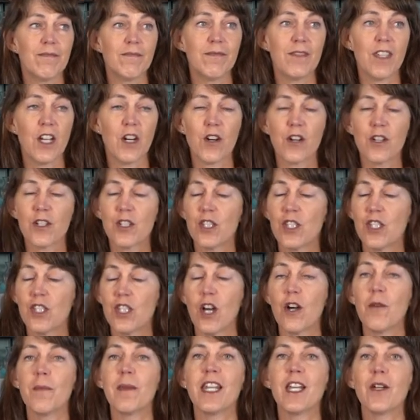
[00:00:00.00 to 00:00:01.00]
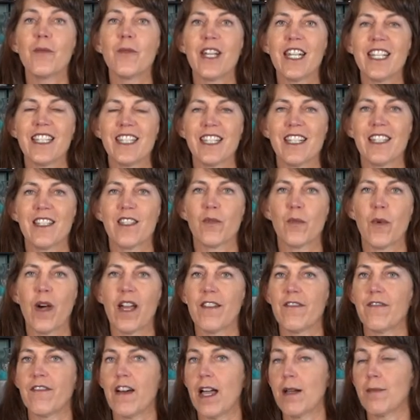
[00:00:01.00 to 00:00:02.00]
There are so many reasons
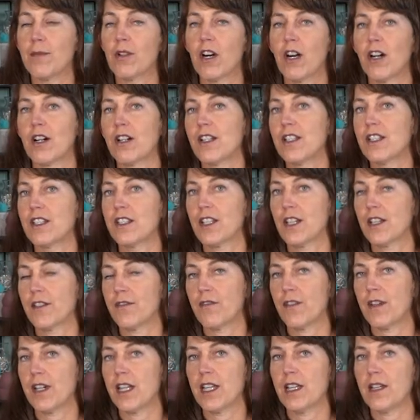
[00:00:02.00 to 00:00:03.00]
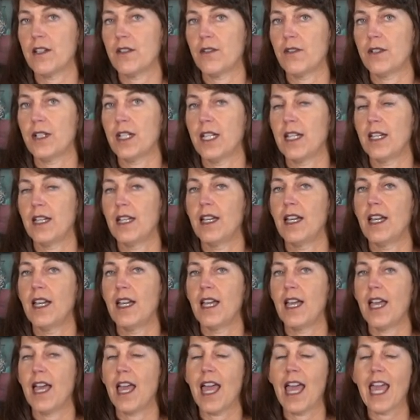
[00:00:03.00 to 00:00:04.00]
why fiber art is good for you.
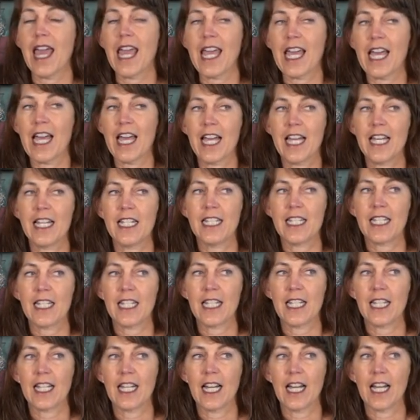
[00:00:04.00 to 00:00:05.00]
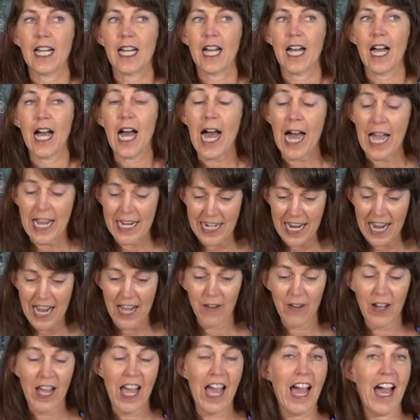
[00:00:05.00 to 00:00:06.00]
And I
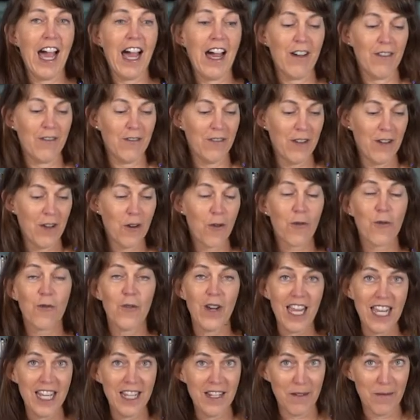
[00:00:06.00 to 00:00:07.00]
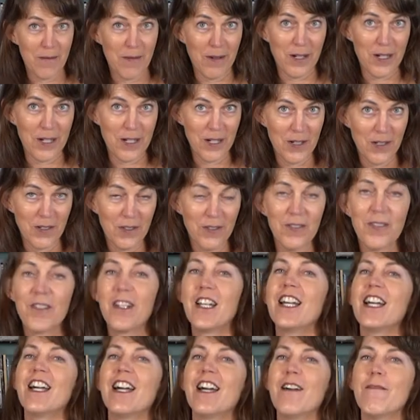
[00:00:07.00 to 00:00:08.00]
now have written proof
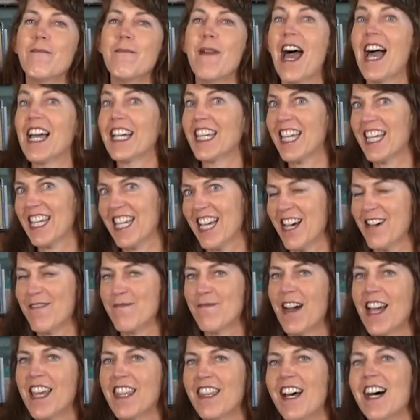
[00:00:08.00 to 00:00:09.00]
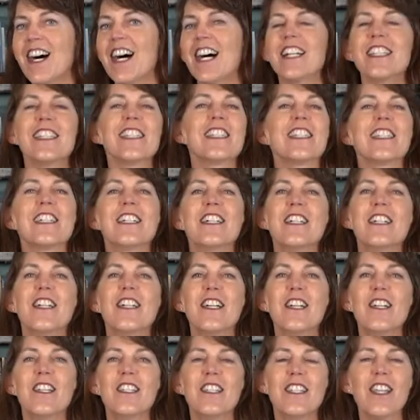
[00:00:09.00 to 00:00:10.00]
backing up my thoughts.
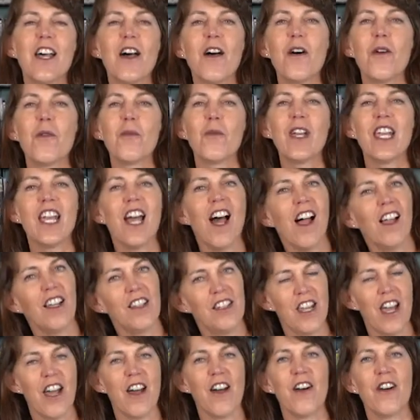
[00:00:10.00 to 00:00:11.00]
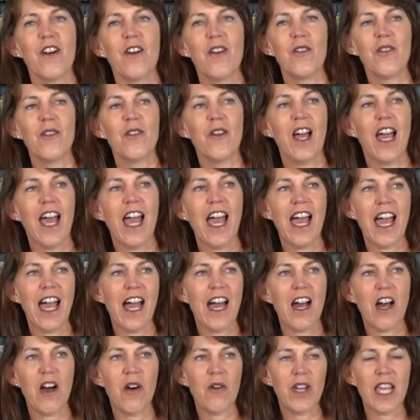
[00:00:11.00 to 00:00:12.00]
So we all know
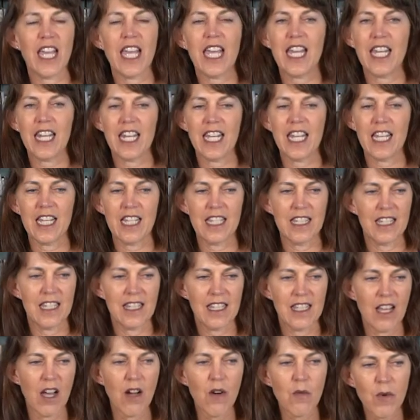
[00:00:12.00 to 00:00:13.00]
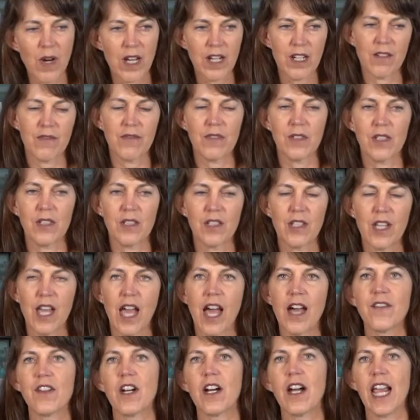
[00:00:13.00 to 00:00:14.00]
how it is so wonderful to
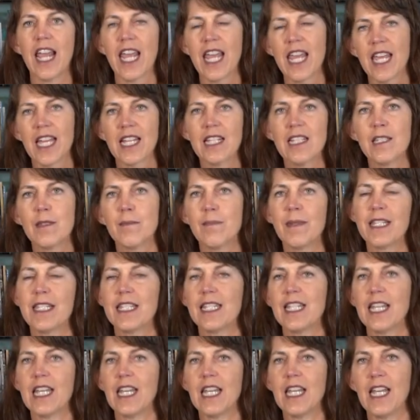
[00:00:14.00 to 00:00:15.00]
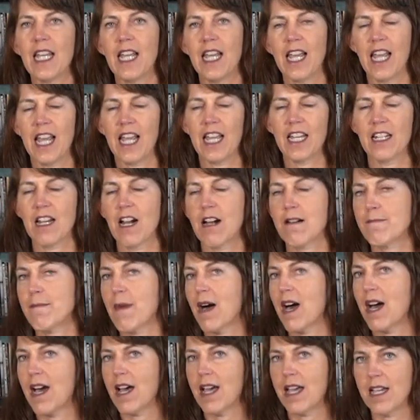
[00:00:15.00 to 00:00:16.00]
have our hands busy and our
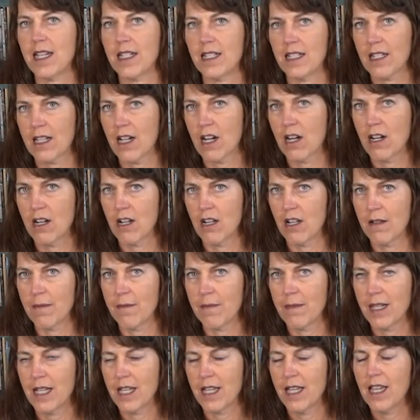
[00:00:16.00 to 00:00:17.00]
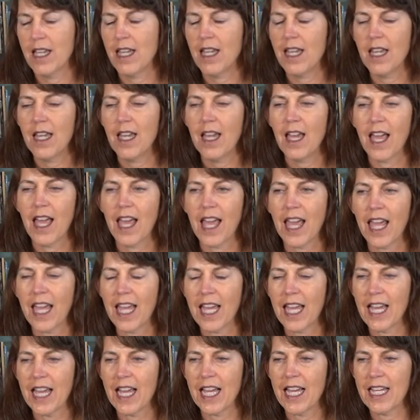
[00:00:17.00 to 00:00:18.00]
mind calm.
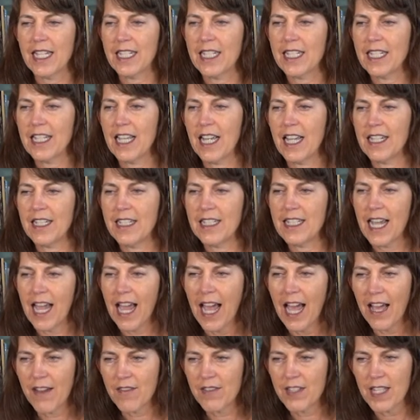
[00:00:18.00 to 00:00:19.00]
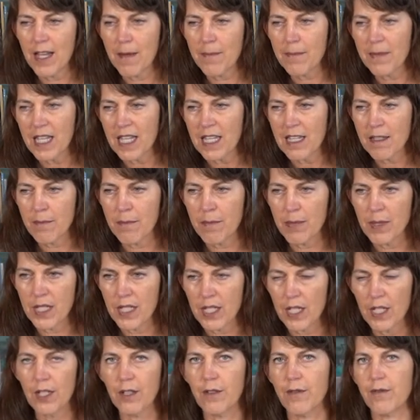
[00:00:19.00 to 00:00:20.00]
And to have something
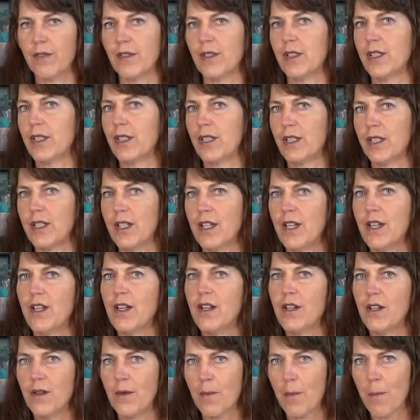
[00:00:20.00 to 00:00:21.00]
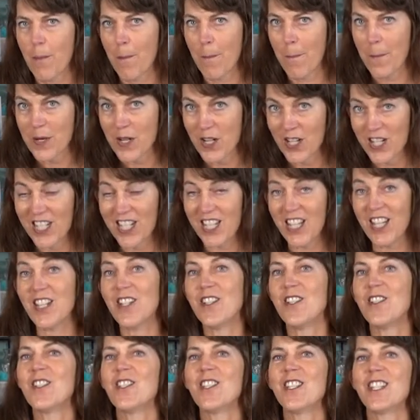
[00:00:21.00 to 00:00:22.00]
beautiful
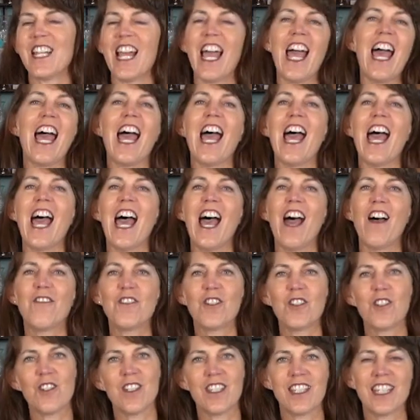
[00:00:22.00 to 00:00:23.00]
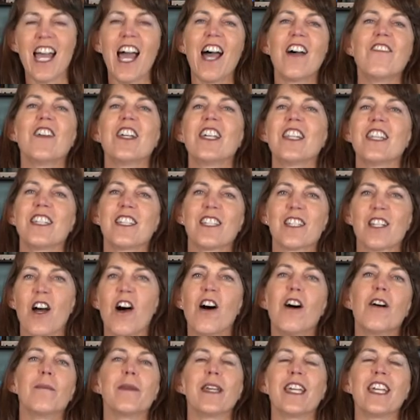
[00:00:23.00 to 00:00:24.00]
produced after just having this
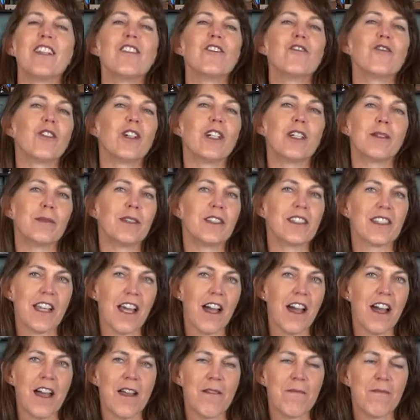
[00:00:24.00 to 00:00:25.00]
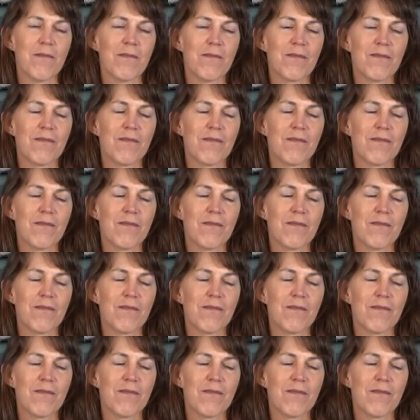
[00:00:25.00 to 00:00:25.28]
calming, enjoyable time.